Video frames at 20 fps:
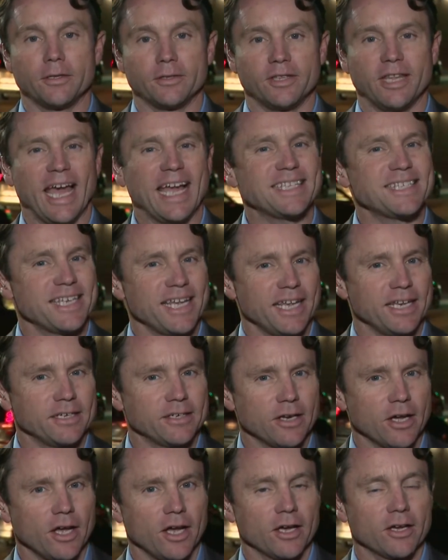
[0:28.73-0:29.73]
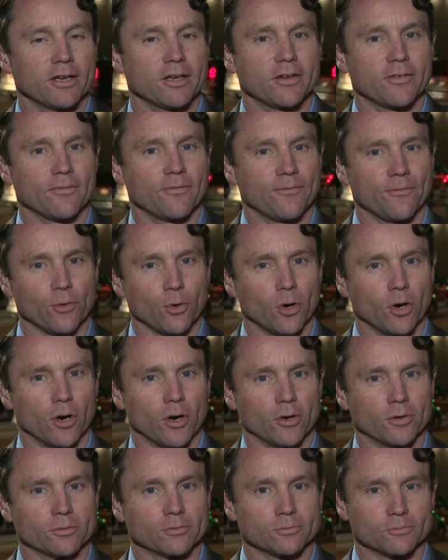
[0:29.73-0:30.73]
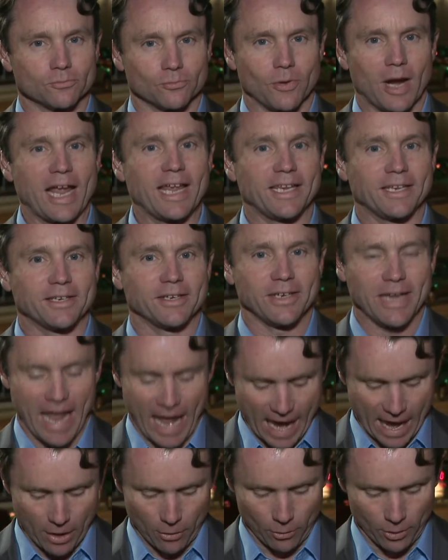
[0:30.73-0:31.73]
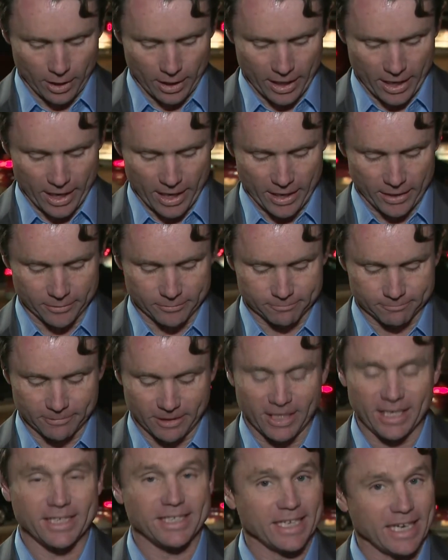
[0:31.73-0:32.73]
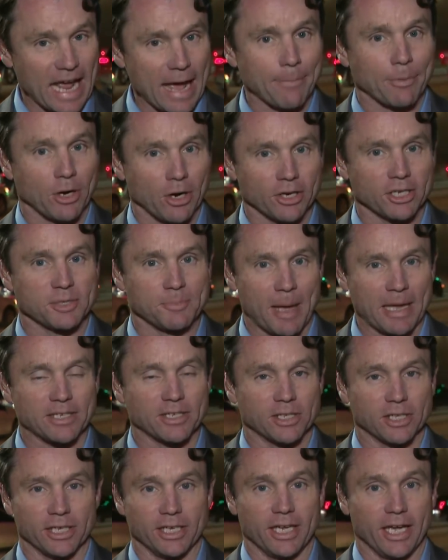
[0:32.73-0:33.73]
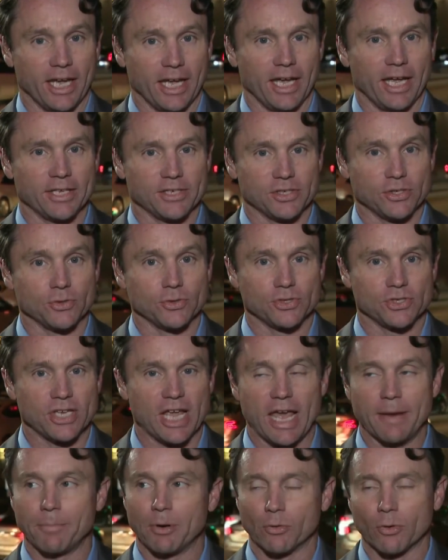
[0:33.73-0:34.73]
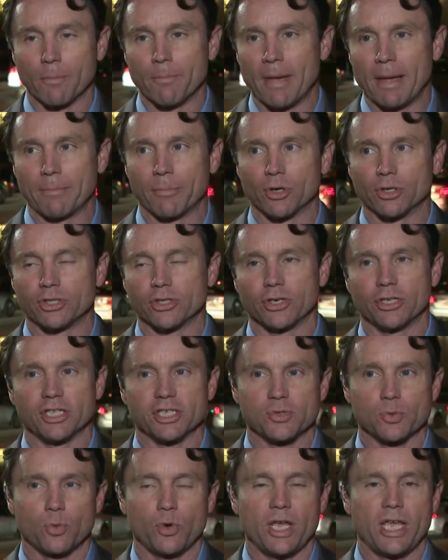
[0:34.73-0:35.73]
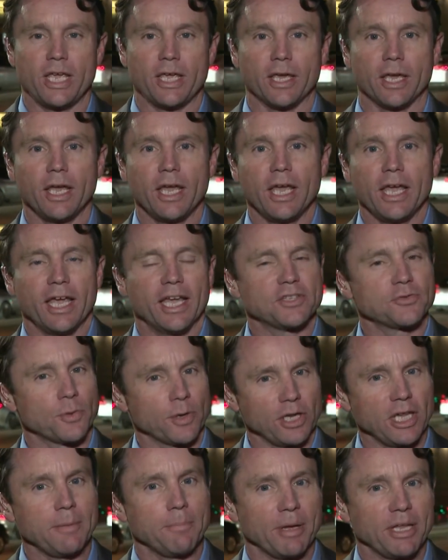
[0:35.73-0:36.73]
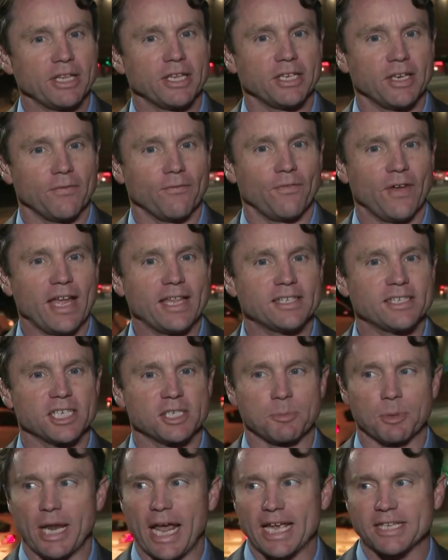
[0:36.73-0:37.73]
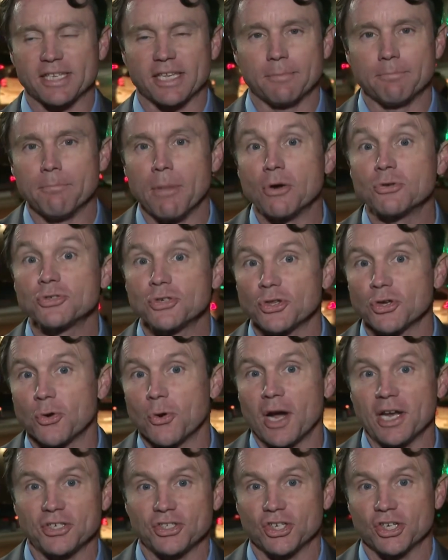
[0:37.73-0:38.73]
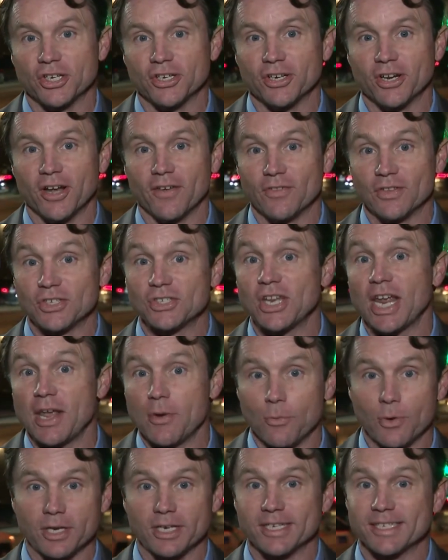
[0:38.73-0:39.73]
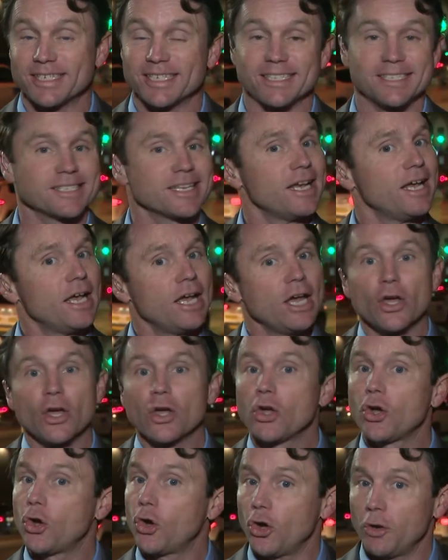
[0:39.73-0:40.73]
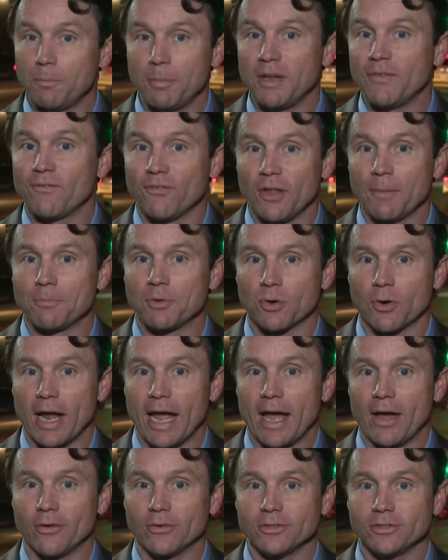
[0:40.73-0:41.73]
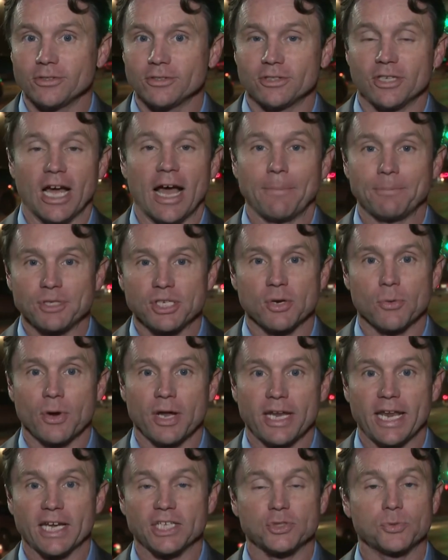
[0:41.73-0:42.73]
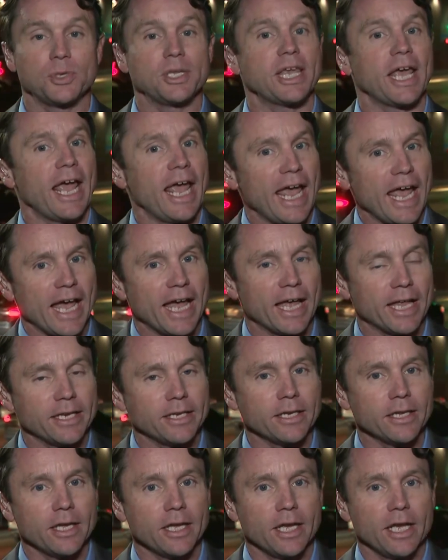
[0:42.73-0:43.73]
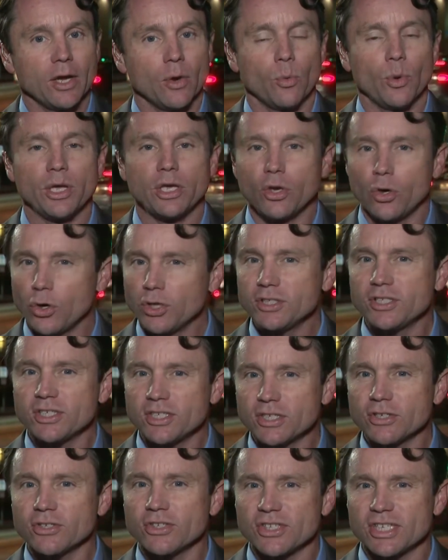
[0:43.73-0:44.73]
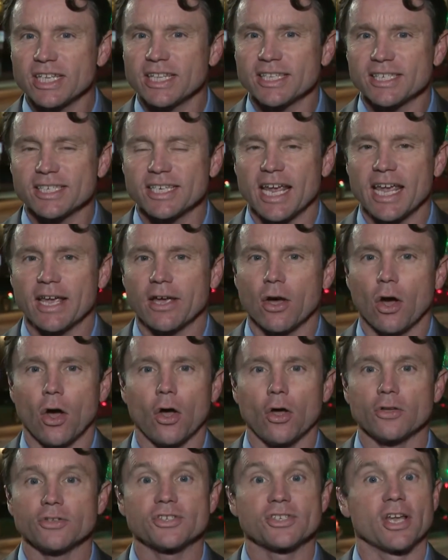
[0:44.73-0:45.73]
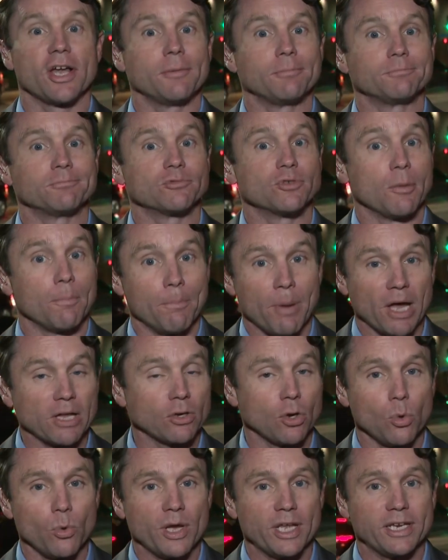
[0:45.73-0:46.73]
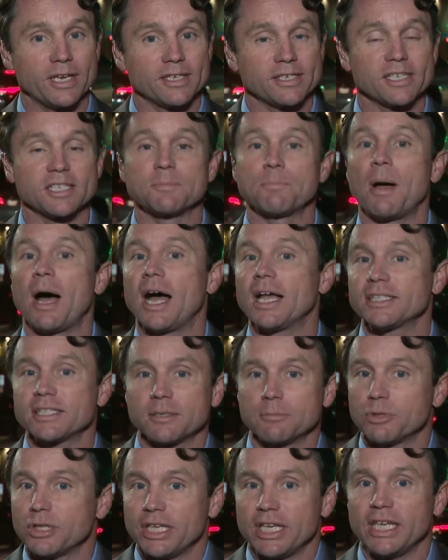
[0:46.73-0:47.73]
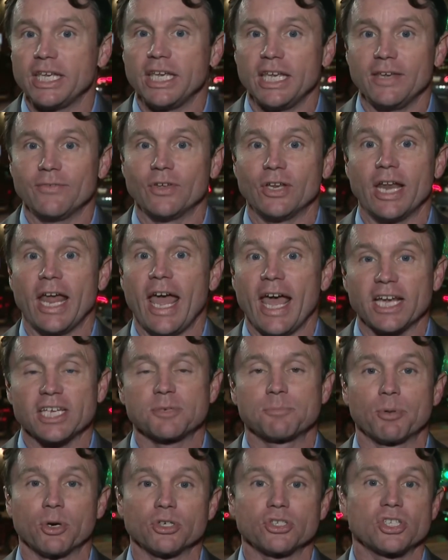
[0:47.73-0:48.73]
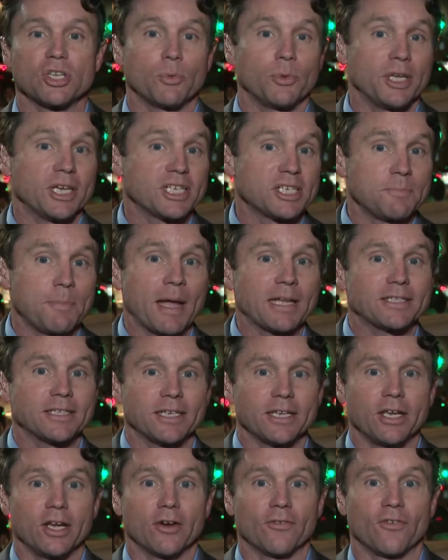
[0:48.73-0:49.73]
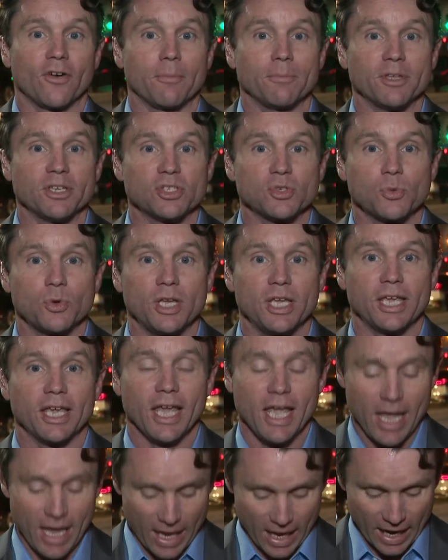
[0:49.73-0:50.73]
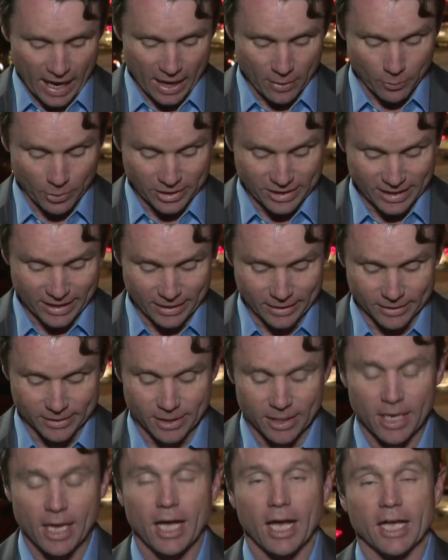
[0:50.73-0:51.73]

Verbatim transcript: That's it, Doug, for right now. Uh, it did happen unexpectedly, as you said. But remember, during this week, it's really been the defense that's been asking most of the question of the state witnesses. Could be flipped around the opposite way next week, and we could still see the state call some rebuttal witnesses, possibly even experts that we expected to hear from this week, and we didn't.